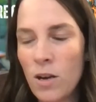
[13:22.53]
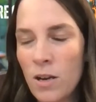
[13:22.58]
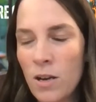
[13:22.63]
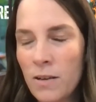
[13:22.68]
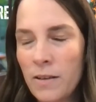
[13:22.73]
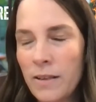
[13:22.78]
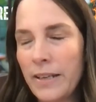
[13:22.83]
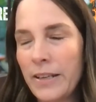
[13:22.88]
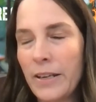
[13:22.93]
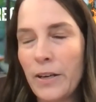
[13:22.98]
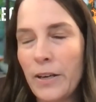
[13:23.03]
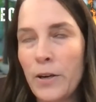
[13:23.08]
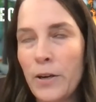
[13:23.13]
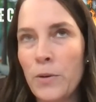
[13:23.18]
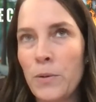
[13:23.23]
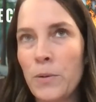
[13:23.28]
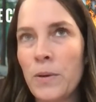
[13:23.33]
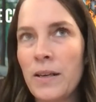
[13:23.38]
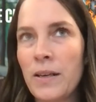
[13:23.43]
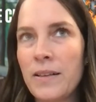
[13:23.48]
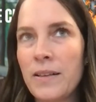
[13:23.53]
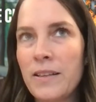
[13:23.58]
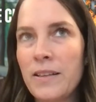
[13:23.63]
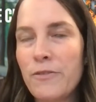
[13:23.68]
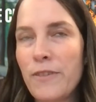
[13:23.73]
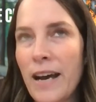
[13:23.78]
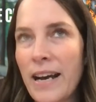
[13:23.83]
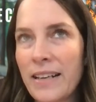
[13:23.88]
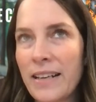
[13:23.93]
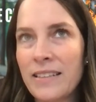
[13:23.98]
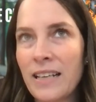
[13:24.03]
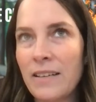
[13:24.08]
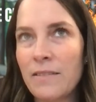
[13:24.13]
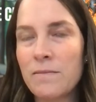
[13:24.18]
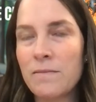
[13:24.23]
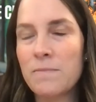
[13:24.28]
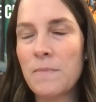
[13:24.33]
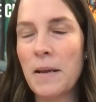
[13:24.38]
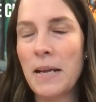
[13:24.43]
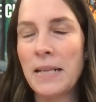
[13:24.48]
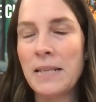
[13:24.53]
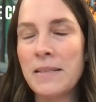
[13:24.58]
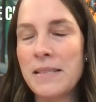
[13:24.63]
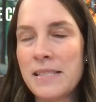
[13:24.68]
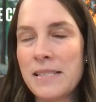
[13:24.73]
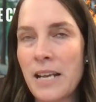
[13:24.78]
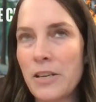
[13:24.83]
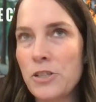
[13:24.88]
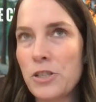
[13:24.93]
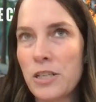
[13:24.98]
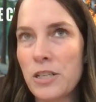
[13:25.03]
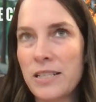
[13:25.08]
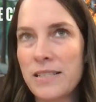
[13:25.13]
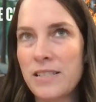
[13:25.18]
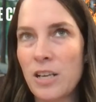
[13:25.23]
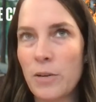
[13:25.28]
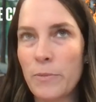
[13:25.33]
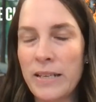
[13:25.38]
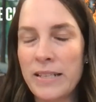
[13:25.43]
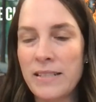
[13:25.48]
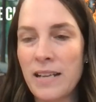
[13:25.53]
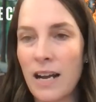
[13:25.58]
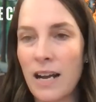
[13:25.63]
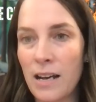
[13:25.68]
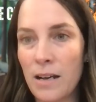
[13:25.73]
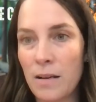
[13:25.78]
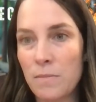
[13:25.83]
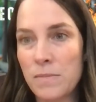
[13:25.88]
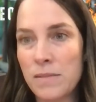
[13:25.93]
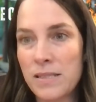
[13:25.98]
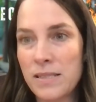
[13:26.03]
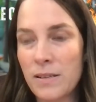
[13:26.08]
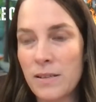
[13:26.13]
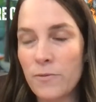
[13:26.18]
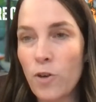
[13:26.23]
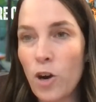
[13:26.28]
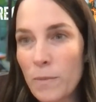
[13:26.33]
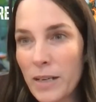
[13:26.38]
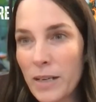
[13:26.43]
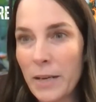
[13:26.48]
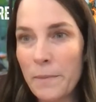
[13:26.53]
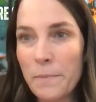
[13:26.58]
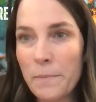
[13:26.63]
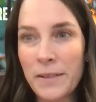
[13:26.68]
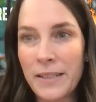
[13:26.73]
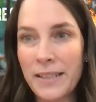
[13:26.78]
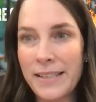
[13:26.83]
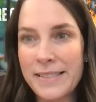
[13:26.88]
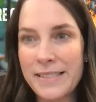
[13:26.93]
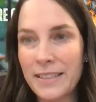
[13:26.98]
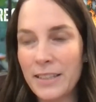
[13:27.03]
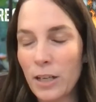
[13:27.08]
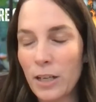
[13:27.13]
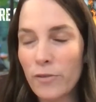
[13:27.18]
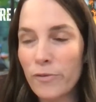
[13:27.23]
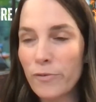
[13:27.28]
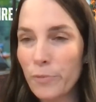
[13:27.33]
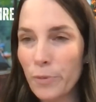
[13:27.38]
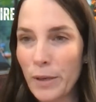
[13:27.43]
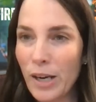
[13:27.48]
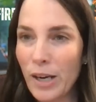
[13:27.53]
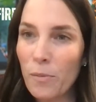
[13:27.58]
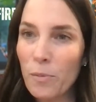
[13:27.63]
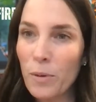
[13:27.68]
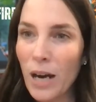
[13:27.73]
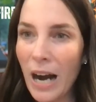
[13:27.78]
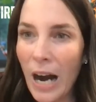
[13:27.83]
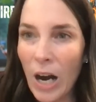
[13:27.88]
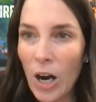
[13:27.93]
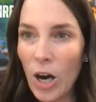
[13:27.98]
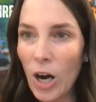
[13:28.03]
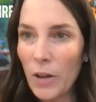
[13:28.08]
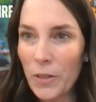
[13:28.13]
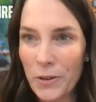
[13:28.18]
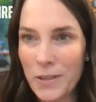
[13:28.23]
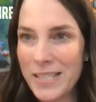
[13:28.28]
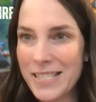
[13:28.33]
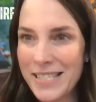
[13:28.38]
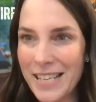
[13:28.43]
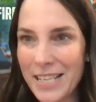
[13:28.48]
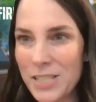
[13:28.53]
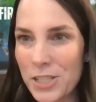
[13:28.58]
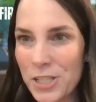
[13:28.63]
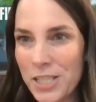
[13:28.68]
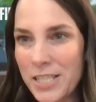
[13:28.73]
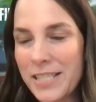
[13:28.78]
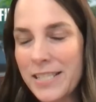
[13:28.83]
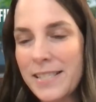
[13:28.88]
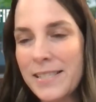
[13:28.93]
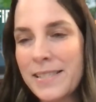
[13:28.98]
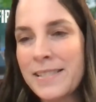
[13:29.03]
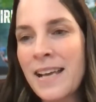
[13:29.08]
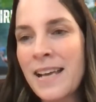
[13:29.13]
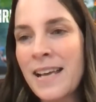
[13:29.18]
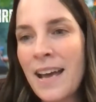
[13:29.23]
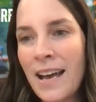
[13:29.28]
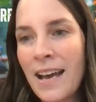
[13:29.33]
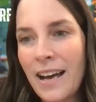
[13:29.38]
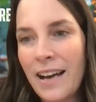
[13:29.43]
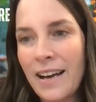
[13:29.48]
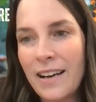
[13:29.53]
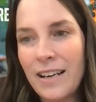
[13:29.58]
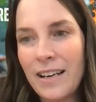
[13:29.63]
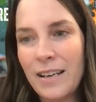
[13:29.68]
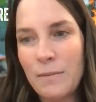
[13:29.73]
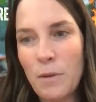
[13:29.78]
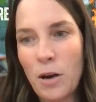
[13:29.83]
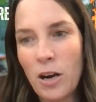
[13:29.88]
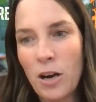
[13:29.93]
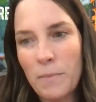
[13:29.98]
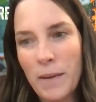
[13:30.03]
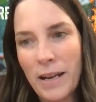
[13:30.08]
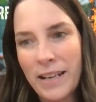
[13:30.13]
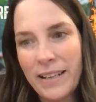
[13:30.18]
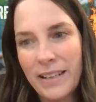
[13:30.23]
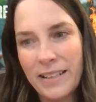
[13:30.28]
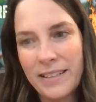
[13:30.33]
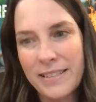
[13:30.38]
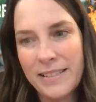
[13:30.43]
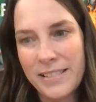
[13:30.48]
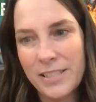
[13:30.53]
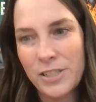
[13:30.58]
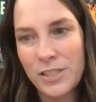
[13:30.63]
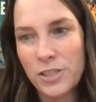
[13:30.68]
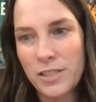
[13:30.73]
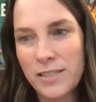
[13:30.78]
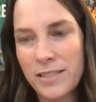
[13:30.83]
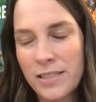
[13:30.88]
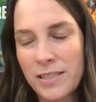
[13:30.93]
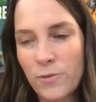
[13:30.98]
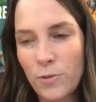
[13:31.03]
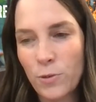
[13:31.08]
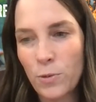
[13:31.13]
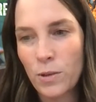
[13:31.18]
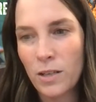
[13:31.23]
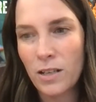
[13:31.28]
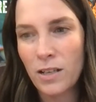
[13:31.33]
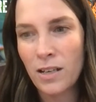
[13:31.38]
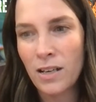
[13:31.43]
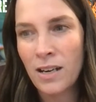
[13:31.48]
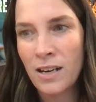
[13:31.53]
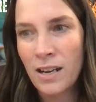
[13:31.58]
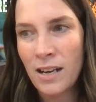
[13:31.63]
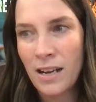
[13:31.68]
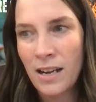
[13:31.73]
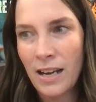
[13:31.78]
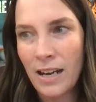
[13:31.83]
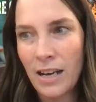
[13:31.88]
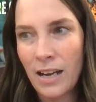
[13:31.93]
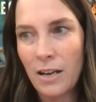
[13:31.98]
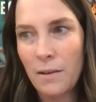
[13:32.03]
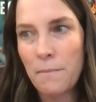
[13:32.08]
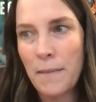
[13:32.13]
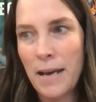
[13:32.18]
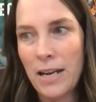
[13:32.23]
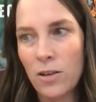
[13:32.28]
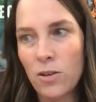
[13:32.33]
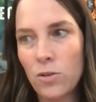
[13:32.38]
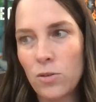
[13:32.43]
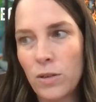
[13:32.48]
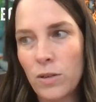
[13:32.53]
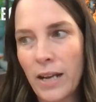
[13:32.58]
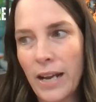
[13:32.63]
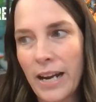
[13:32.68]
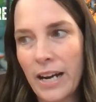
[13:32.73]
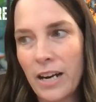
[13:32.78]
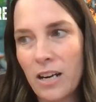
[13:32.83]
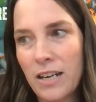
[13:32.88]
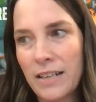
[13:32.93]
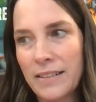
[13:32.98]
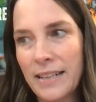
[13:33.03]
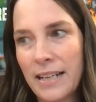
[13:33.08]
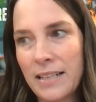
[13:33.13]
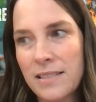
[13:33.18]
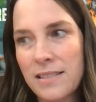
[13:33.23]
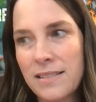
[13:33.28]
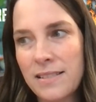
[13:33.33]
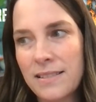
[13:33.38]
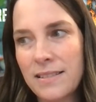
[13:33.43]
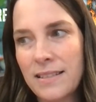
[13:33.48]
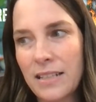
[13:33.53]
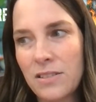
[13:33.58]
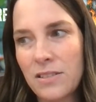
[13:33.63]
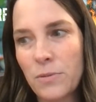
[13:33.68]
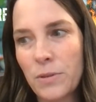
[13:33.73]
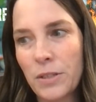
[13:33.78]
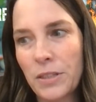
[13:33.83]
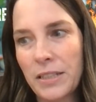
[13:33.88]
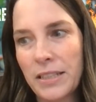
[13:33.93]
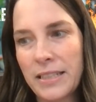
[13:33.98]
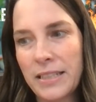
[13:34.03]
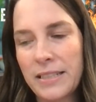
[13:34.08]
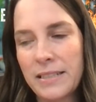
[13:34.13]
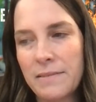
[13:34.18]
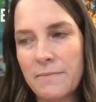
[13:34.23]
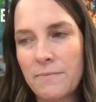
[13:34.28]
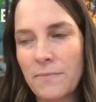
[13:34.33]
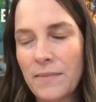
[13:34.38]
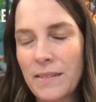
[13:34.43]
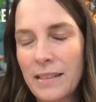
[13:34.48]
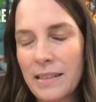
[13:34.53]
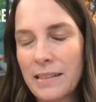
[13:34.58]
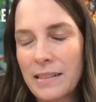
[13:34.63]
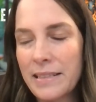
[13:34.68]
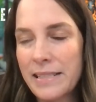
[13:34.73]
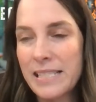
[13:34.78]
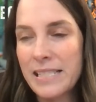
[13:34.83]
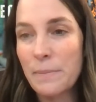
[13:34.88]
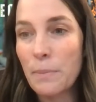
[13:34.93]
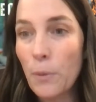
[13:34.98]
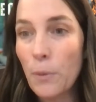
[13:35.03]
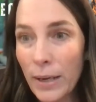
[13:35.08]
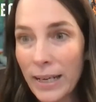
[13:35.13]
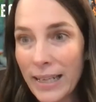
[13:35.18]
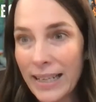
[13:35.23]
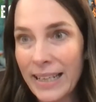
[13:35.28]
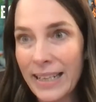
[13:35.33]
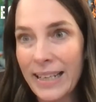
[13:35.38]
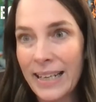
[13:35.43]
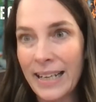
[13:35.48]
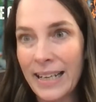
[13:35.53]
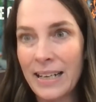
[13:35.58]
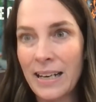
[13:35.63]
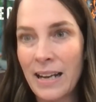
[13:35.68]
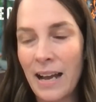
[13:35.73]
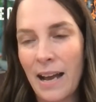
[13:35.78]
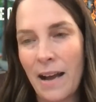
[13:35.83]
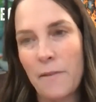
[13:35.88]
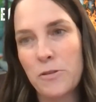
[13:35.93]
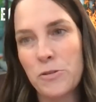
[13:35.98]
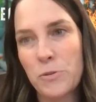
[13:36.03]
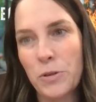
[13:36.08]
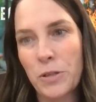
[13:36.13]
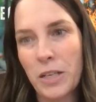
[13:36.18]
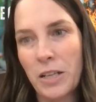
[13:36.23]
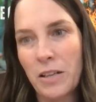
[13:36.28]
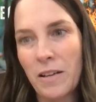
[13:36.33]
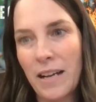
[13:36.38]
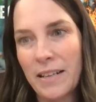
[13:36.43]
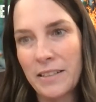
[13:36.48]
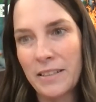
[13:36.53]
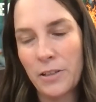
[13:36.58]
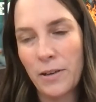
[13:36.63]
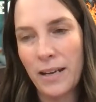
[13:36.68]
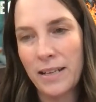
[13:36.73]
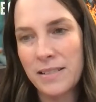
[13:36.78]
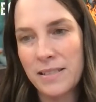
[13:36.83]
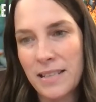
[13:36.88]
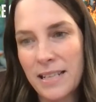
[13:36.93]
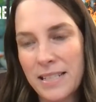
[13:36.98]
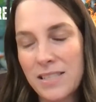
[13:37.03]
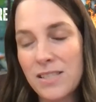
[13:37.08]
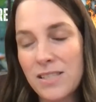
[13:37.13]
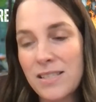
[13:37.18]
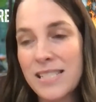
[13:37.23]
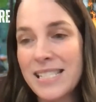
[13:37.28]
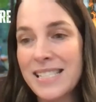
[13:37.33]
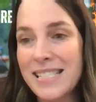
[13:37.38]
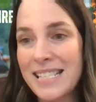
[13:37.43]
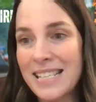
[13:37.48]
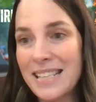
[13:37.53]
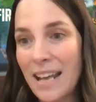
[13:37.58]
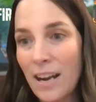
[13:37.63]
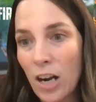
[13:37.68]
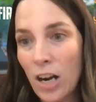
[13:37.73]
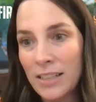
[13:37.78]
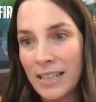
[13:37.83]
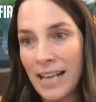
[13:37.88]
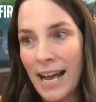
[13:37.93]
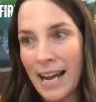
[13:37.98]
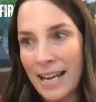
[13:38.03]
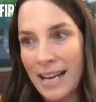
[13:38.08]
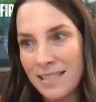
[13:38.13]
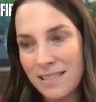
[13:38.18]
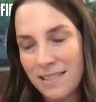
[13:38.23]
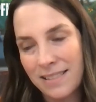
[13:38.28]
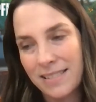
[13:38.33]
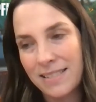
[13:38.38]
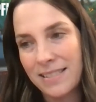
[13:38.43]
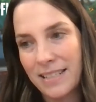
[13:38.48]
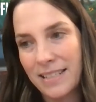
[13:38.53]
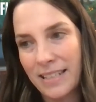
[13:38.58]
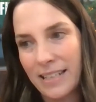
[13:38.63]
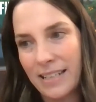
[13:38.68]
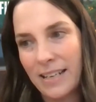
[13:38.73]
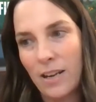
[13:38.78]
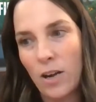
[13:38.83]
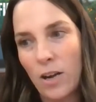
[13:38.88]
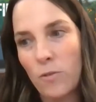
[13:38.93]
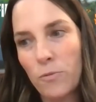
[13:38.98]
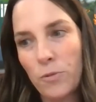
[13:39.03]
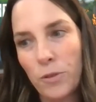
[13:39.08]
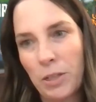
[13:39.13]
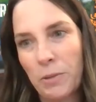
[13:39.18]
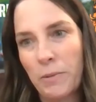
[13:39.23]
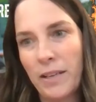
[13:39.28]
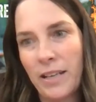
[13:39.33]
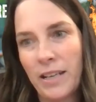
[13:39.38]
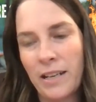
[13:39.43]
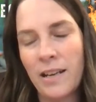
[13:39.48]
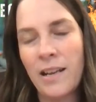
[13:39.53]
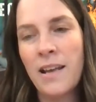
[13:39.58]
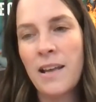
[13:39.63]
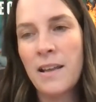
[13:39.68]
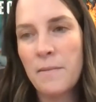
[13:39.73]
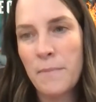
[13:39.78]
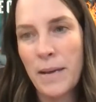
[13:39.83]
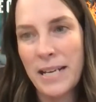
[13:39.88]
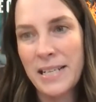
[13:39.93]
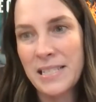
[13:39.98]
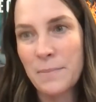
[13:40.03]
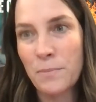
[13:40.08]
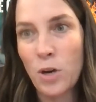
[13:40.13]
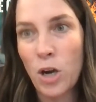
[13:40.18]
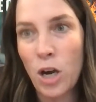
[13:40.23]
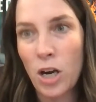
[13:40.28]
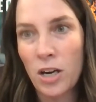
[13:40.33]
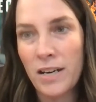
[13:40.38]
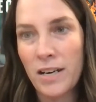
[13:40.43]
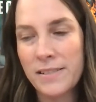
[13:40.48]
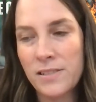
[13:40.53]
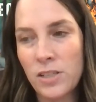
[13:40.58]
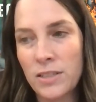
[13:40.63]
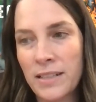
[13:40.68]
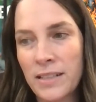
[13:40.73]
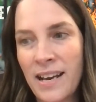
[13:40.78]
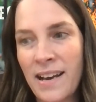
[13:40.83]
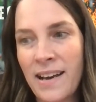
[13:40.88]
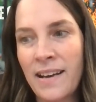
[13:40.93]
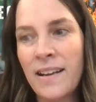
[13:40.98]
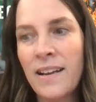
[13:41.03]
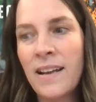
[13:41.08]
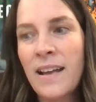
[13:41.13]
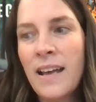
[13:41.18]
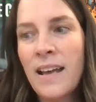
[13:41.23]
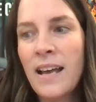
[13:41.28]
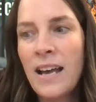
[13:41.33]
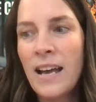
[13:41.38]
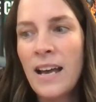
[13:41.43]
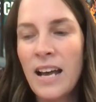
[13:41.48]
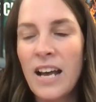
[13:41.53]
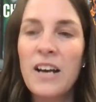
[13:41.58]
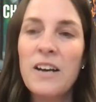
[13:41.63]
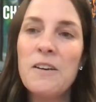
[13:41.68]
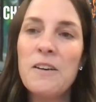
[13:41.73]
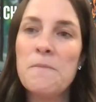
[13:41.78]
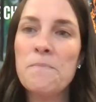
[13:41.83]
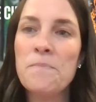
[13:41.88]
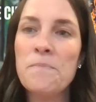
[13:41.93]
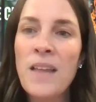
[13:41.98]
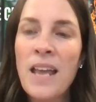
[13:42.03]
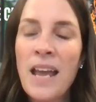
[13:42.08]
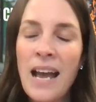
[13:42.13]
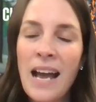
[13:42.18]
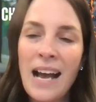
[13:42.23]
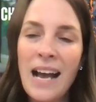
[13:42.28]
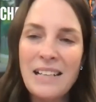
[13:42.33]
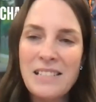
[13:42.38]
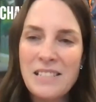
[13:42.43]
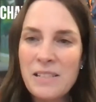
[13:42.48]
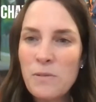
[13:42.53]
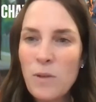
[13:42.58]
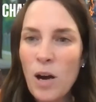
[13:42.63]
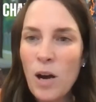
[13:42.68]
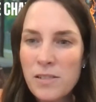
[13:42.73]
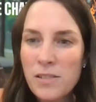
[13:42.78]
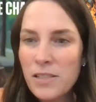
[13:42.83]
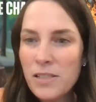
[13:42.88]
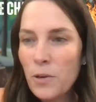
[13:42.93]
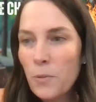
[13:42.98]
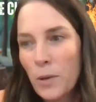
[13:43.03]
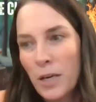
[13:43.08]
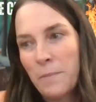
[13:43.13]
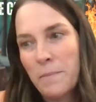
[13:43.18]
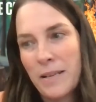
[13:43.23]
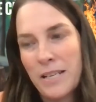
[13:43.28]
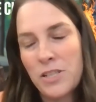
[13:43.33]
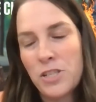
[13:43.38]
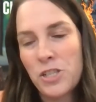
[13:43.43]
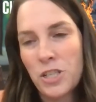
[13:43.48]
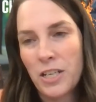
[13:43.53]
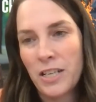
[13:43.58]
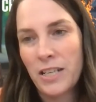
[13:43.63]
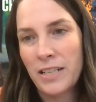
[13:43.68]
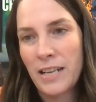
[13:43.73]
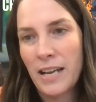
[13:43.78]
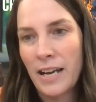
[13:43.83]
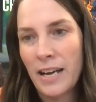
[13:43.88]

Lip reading: the fact that in this country, so many times pharma companies and their prior authorizations are making decisions for medical care, and that's really disappointing. And I was really glad that you guys, that's to see that on the ask list again, and hopefully we can make some progress on that. Um, I did also want to mention,